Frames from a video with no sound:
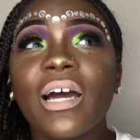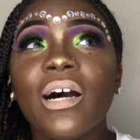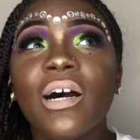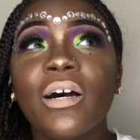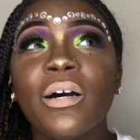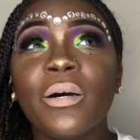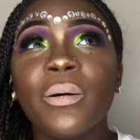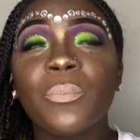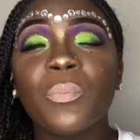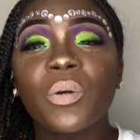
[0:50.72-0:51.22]

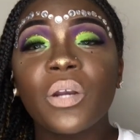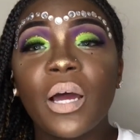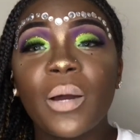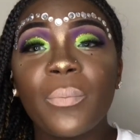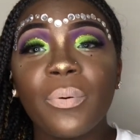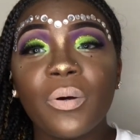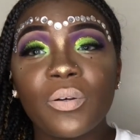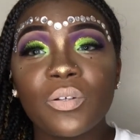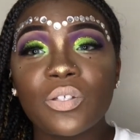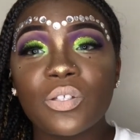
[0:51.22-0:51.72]
when I
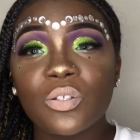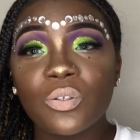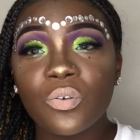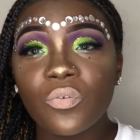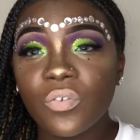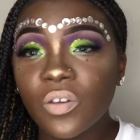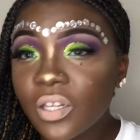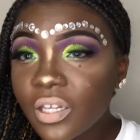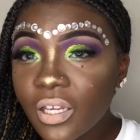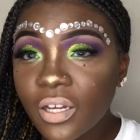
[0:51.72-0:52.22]
post
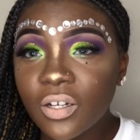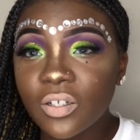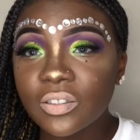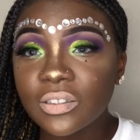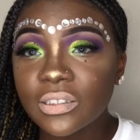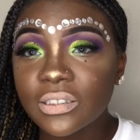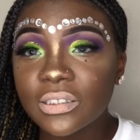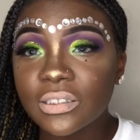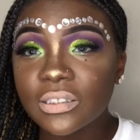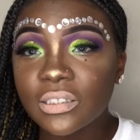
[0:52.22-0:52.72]
new videos
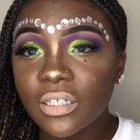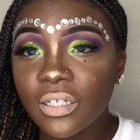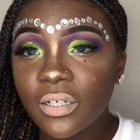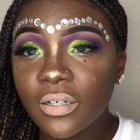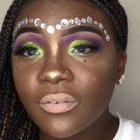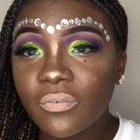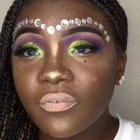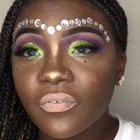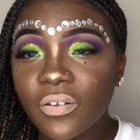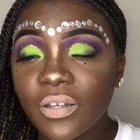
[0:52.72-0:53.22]
and
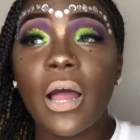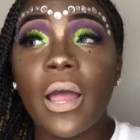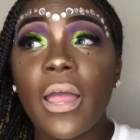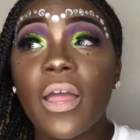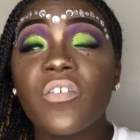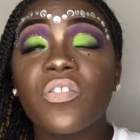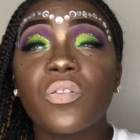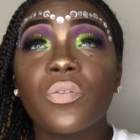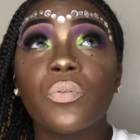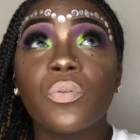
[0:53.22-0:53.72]
stuff. I
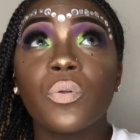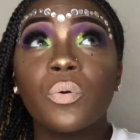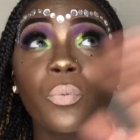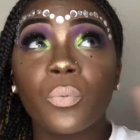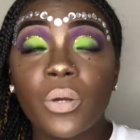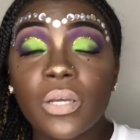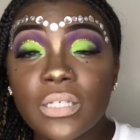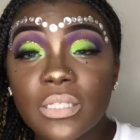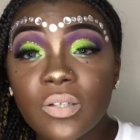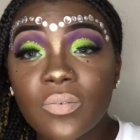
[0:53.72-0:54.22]
have the
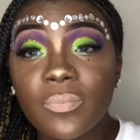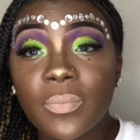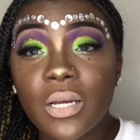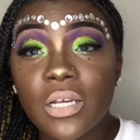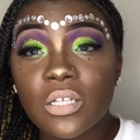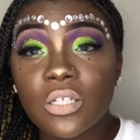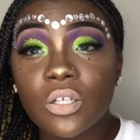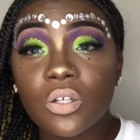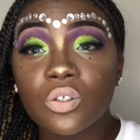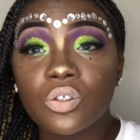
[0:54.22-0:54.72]
rest of my
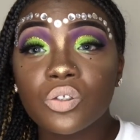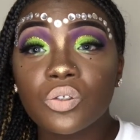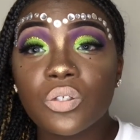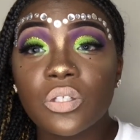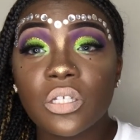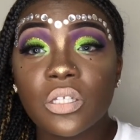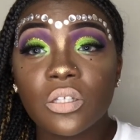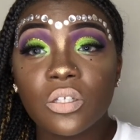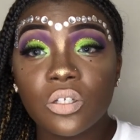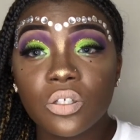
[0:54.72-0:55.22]
socials
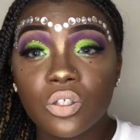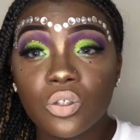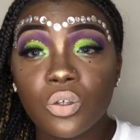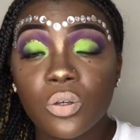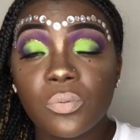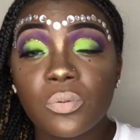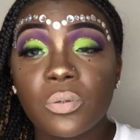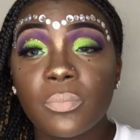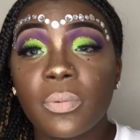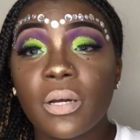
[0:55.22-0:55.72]
in the
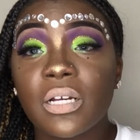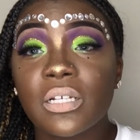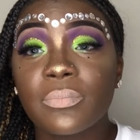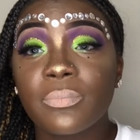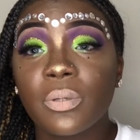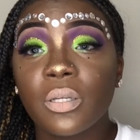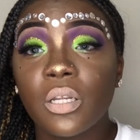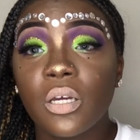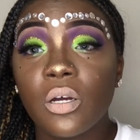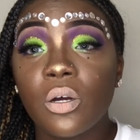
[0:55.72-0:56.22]
description box
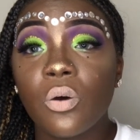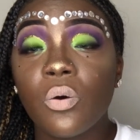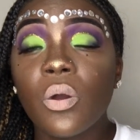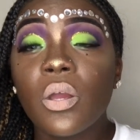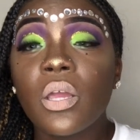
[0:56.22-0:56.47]
below.